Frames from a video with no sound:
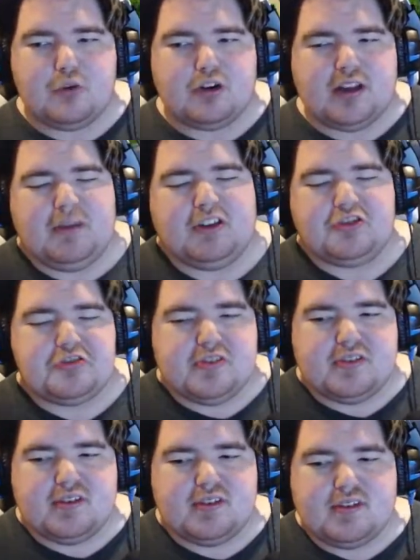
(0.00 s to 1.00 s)
dimensions
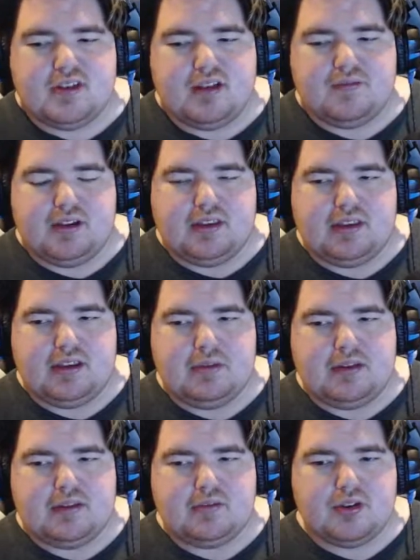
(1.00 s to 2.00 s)
and stuff, and I think it makes
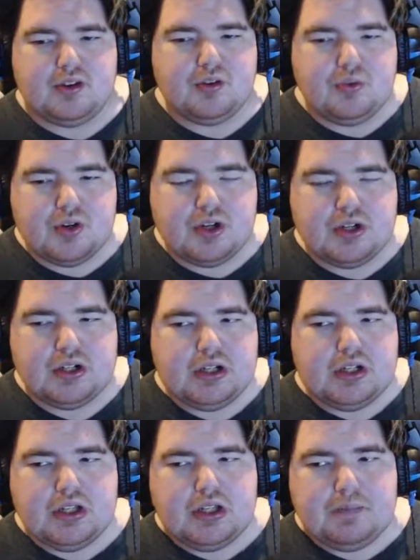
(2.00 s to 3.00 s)
it look cooler.
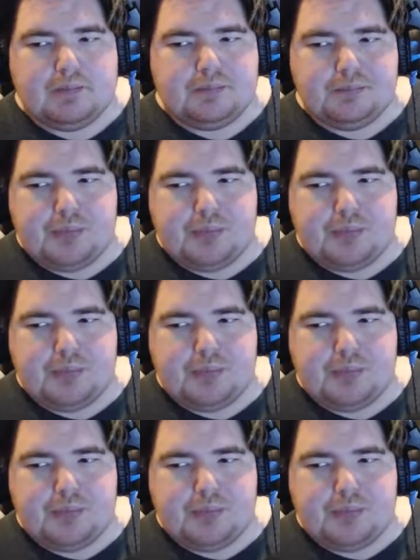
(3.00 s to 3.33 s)
But